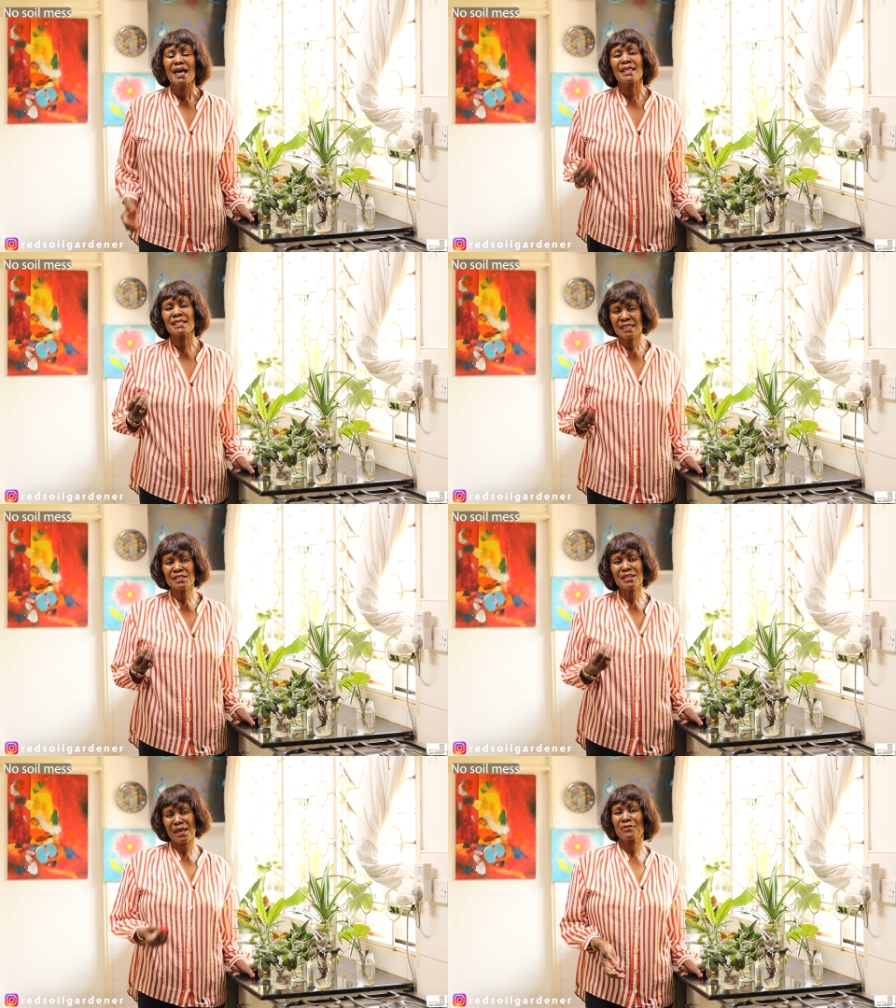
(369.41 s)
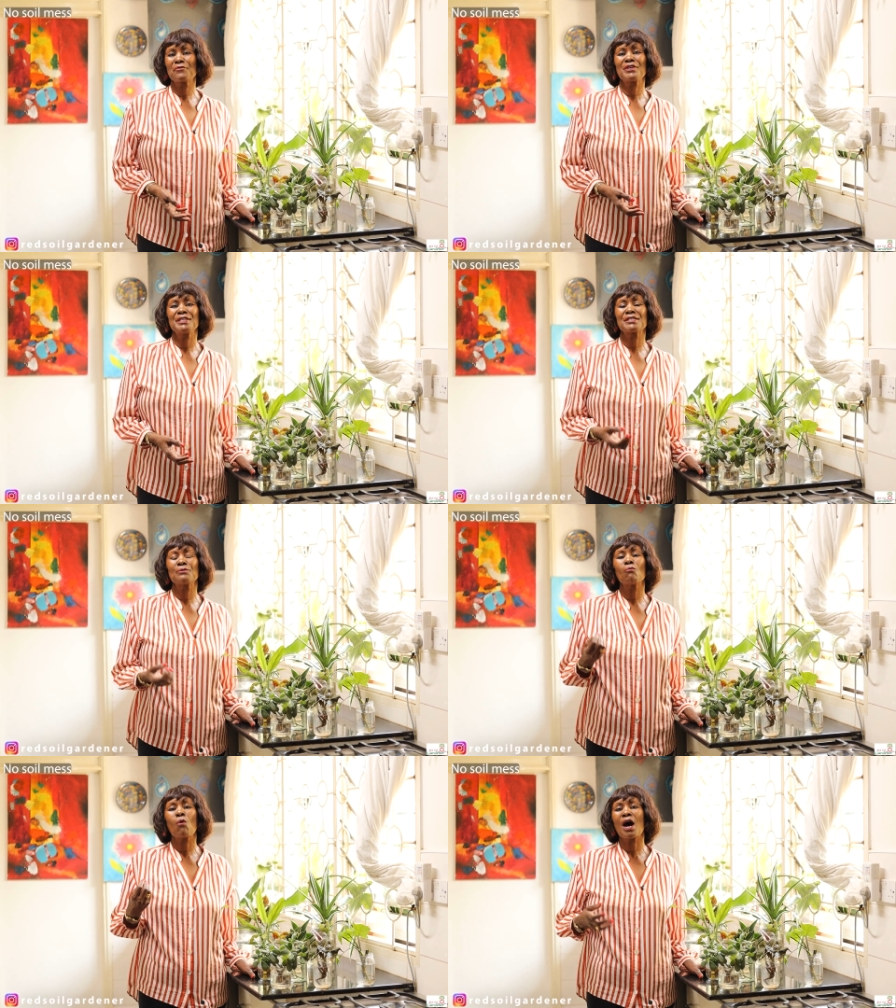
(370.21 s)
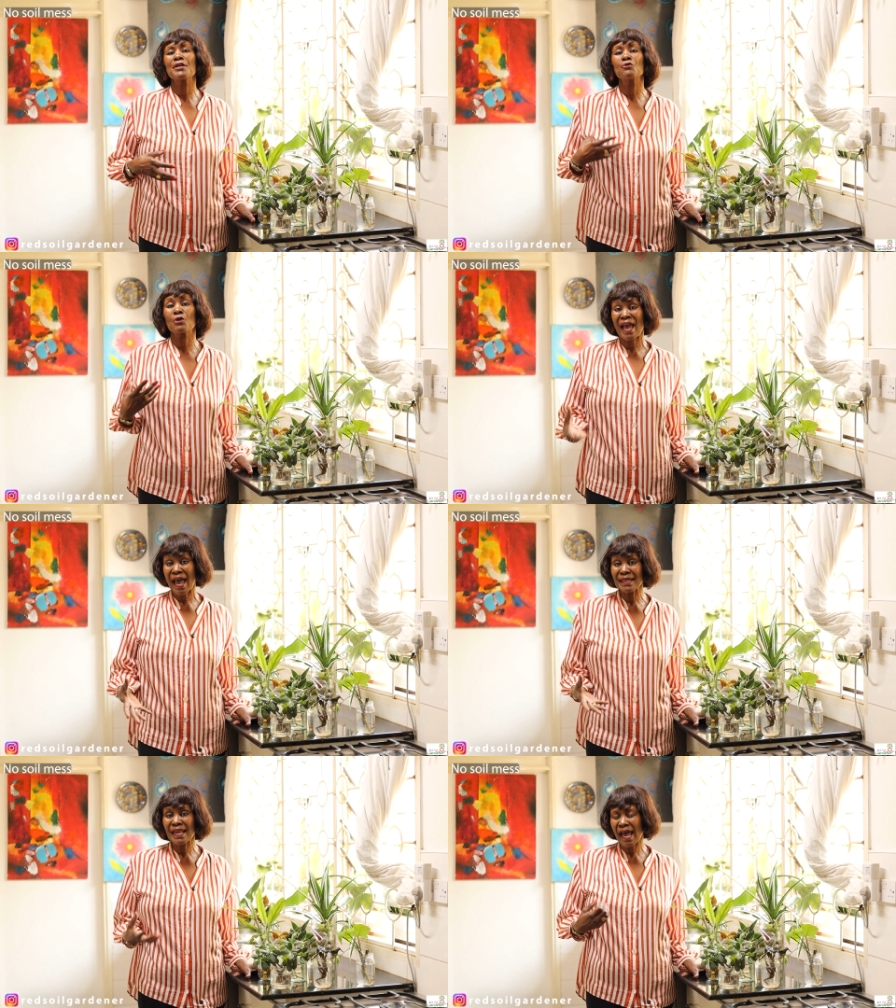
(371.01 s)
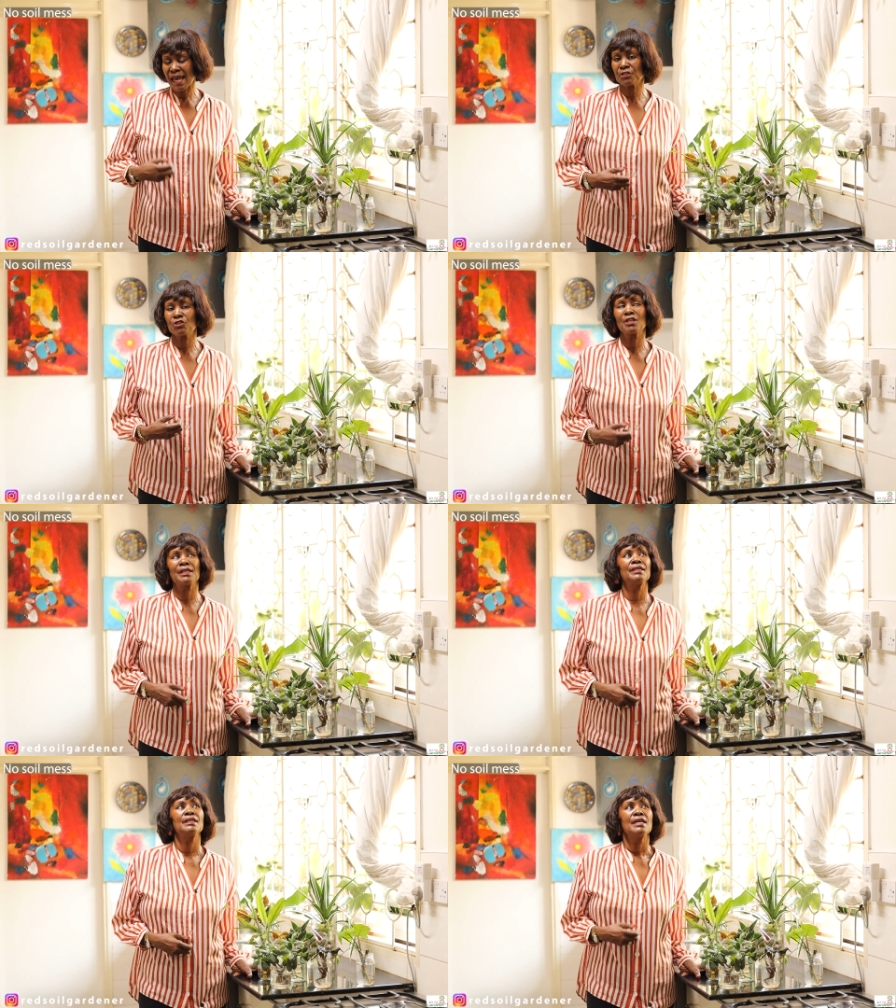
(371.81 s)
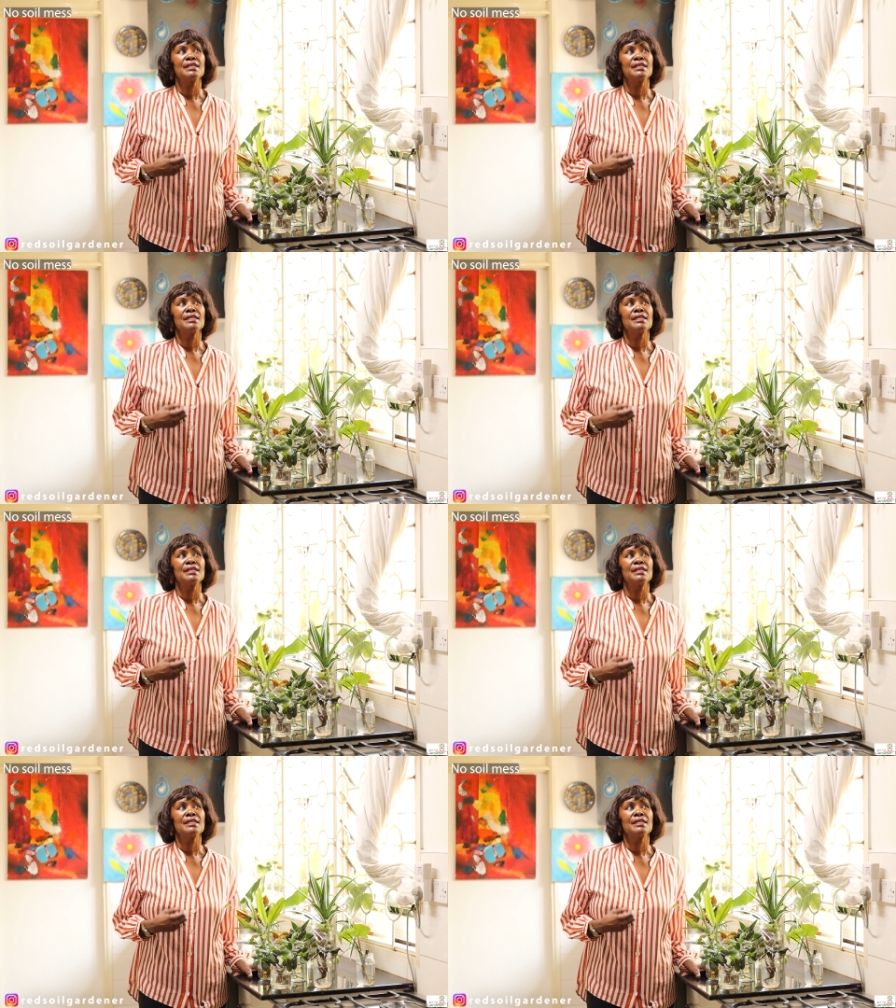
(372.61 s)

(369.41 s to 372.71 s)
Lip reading: That's another reason why you can actually